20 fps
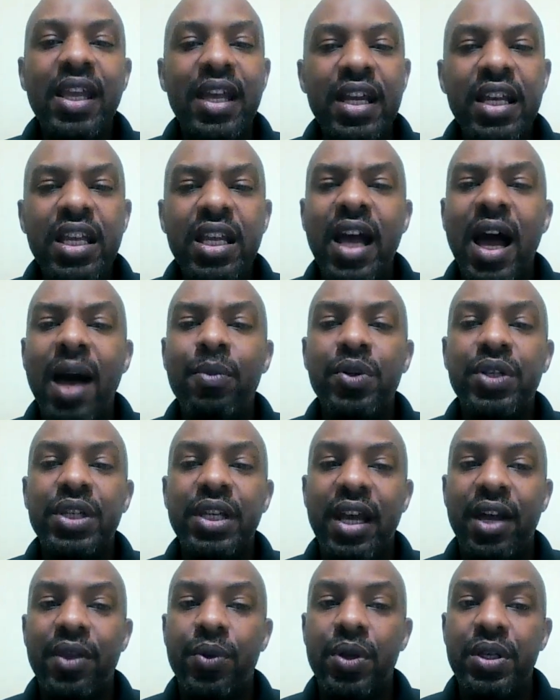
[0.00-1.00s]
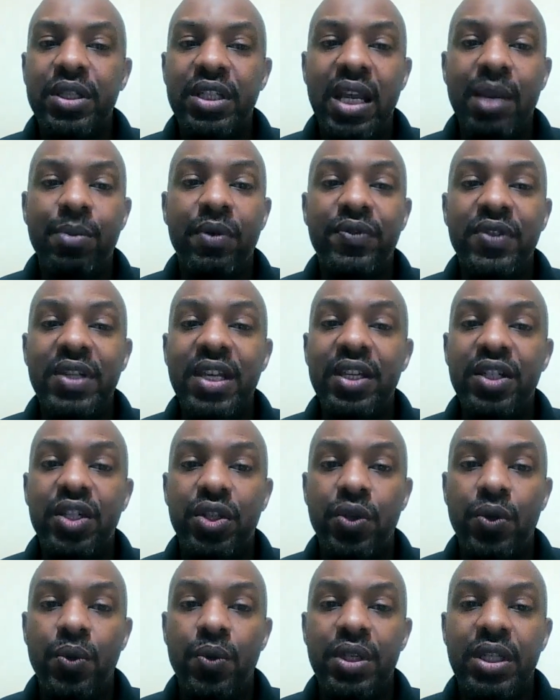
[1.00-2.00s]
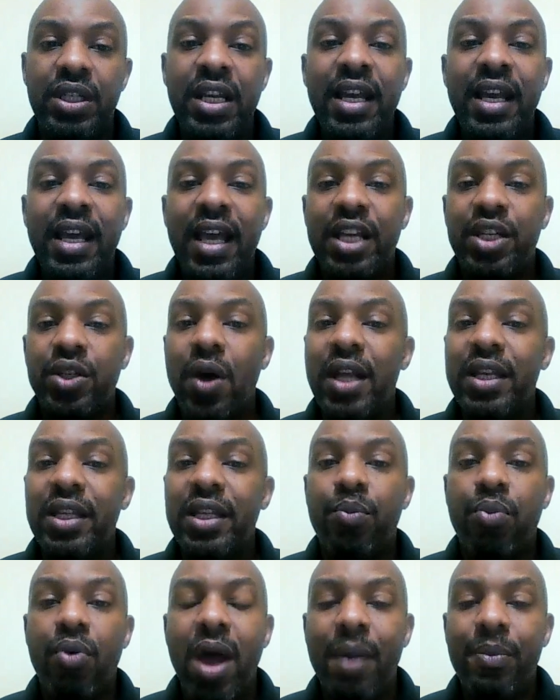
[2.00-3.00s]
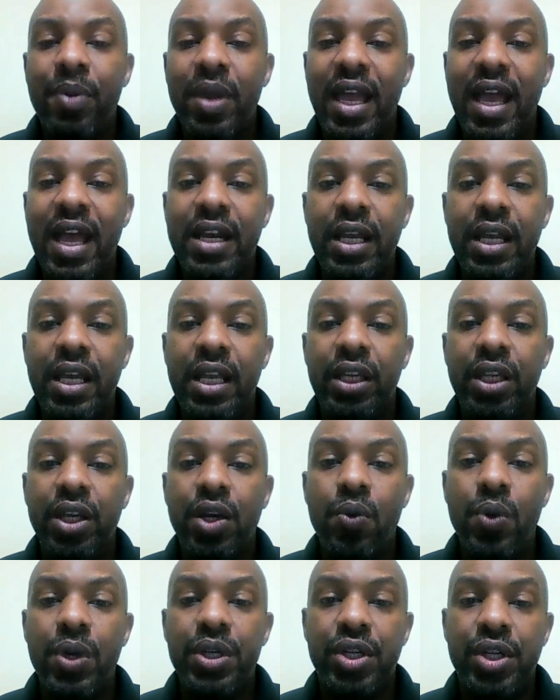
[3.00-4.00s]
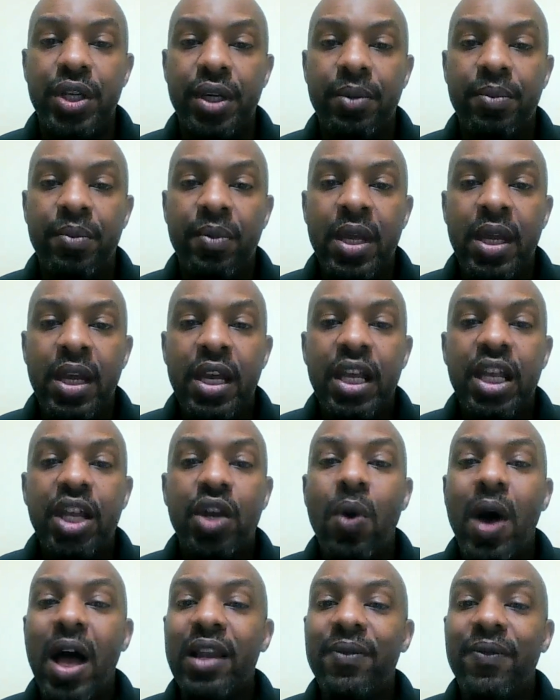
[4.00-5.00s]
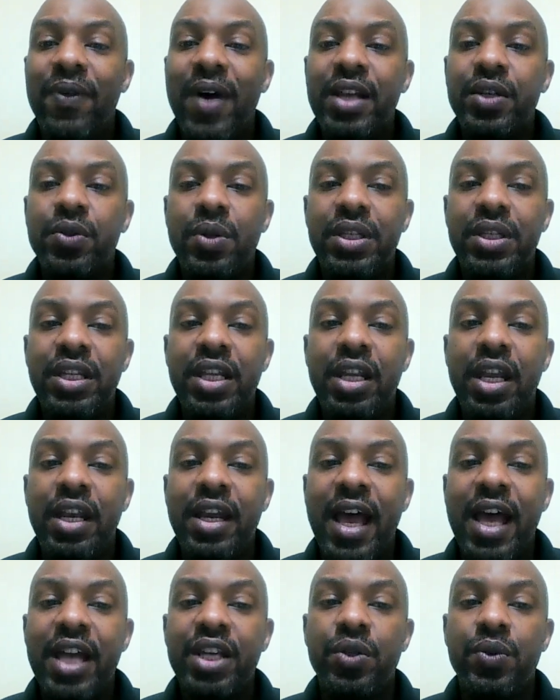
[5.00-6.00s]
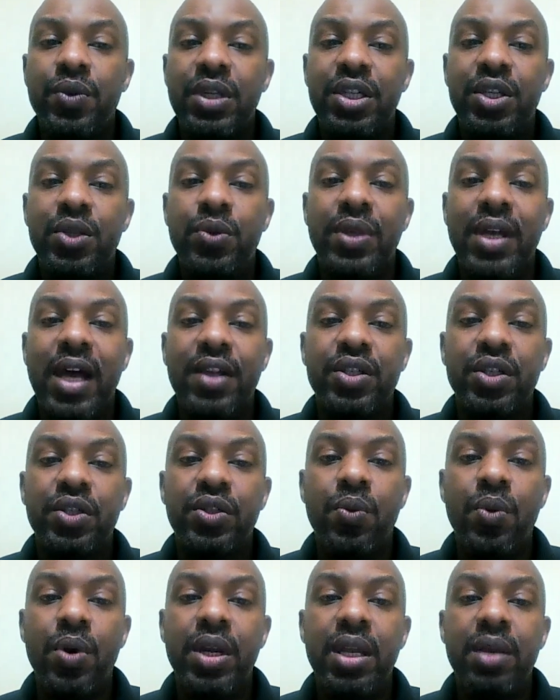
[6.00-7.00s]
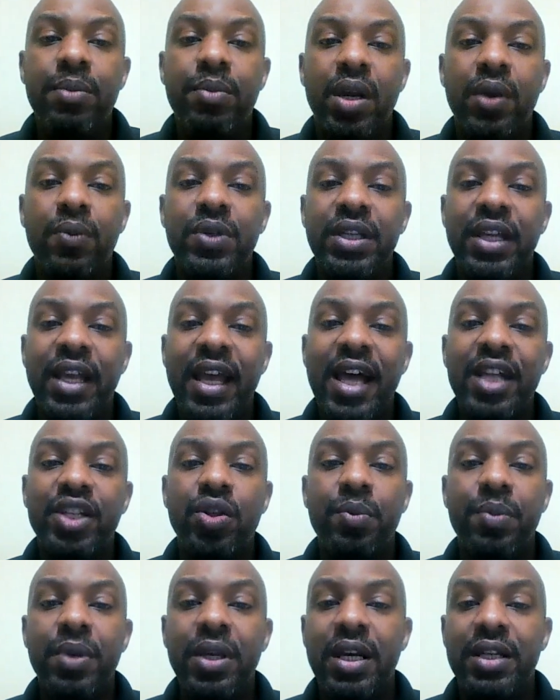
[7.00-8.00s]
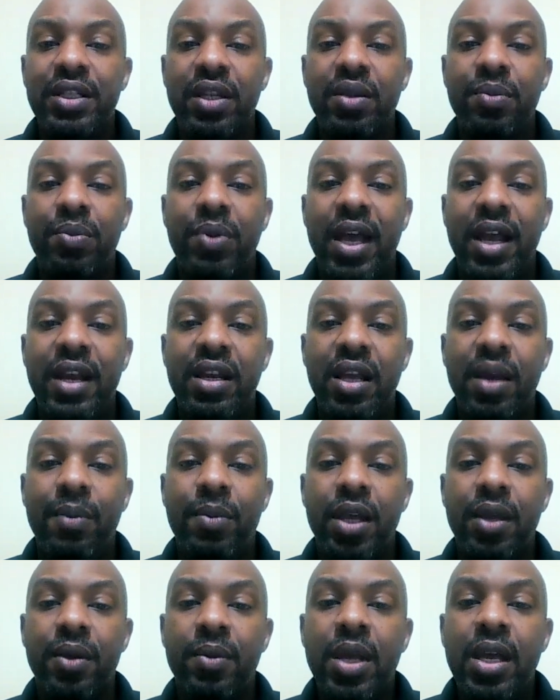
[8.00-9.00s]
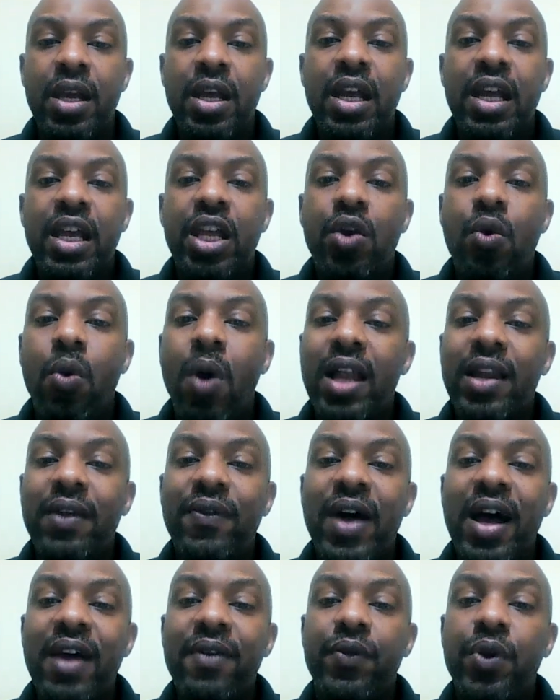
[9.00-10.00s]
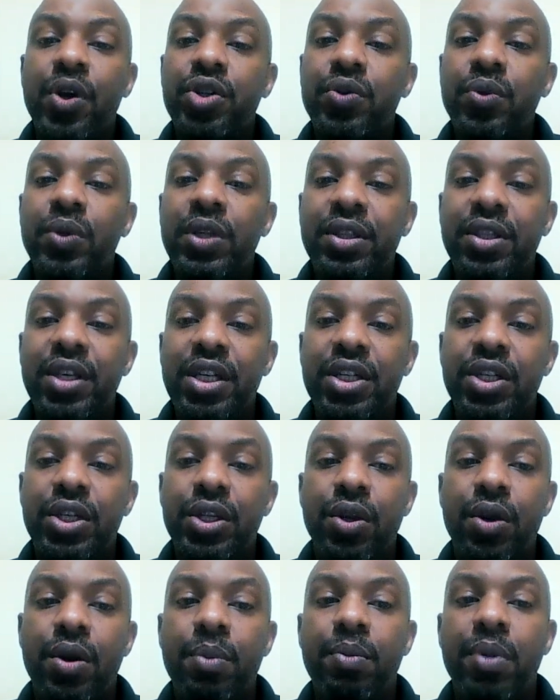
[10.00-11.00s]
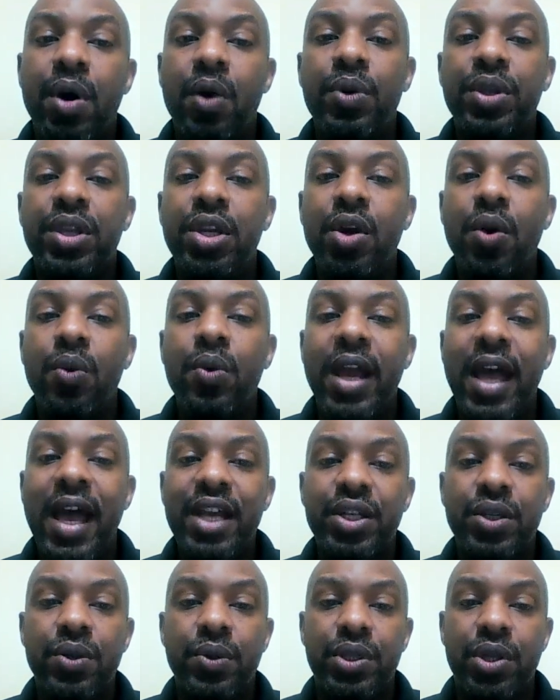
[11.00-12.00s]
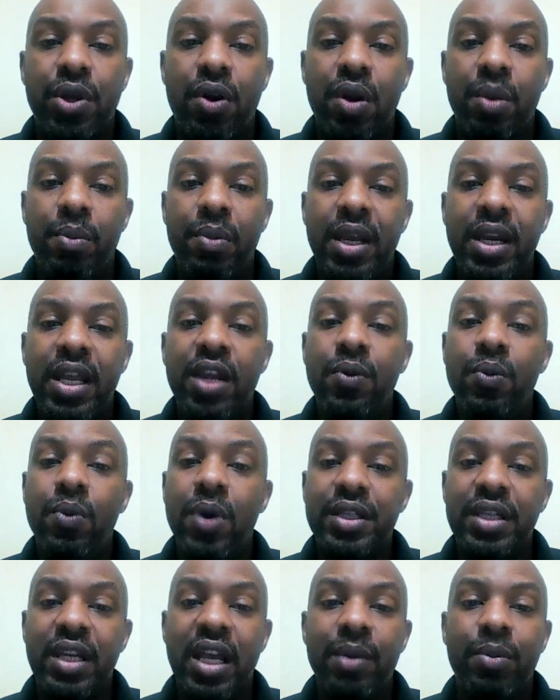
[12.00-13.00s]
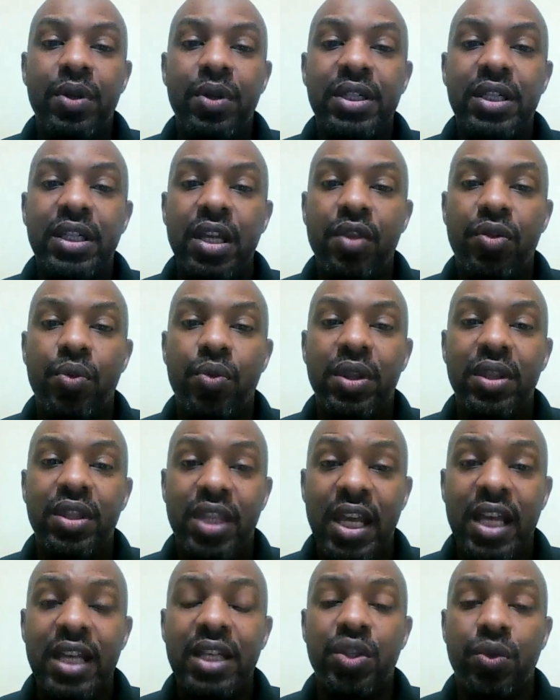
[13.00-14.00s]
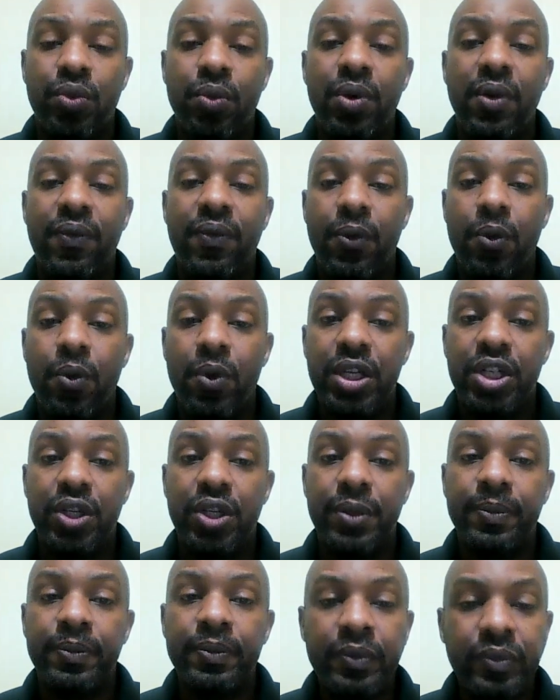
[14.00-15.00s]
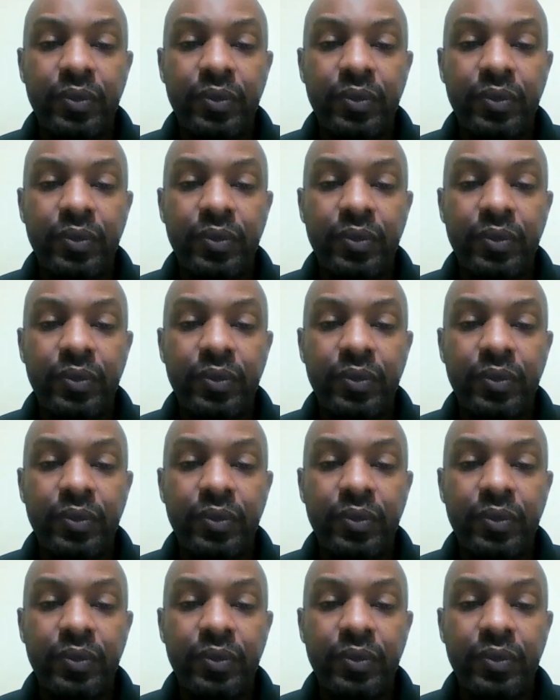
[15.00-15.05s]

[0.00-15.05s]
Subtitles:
he cobbled together a team of 10 students and taught them propaganda and linguistics. He qualified to attend the nationals in 2020, but it was canceled because of the pandemic. He qualified virtually this year, but with no national tournament, he wasn't able to see things through to fruition.